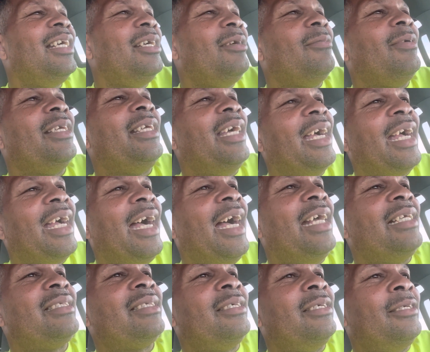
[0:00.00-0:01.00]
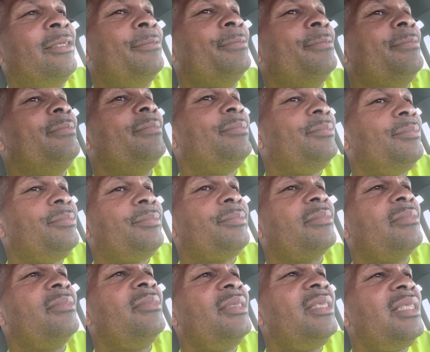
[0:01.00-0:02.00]
But yeah, guys, how
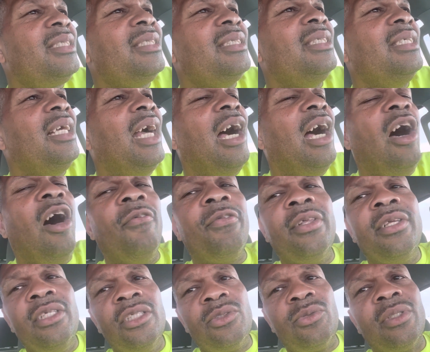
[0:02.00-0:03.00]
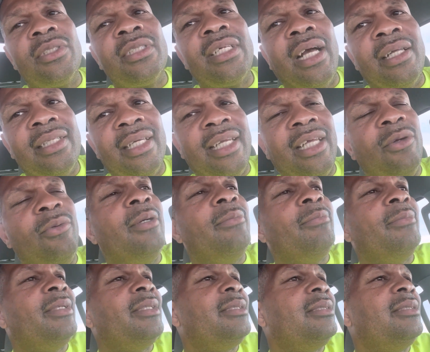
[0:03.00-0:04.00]
often you switch out that equipment?